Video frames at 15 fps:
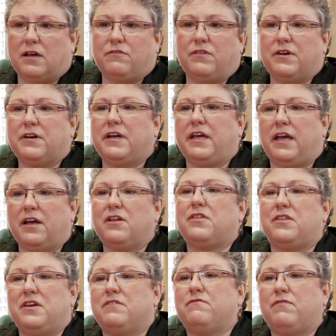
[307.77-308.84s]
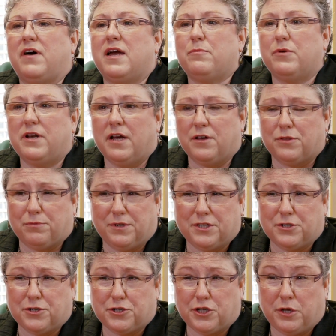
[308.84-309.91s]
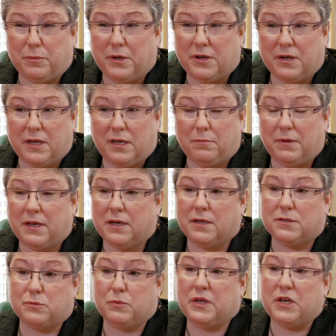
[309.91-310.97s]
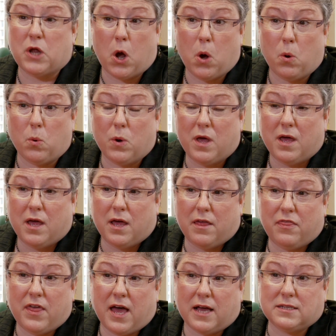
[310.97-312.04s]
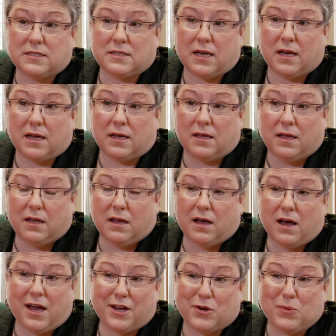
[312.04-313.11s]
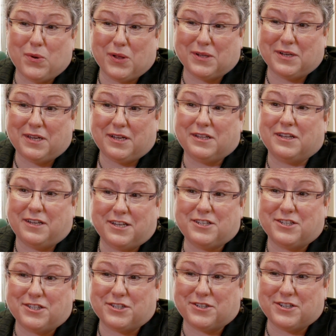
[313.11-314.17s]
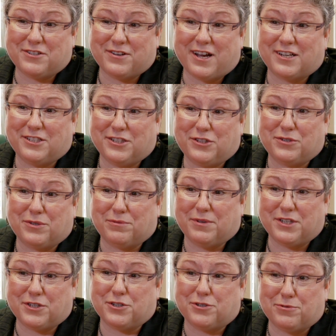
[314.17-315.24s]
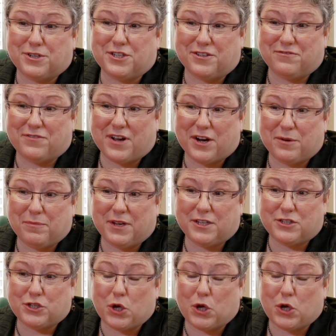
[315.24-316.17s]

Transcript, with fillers: a very healthy and vibrant health research community because we know that uh, high quality clinicians are attracted to a research rich environment.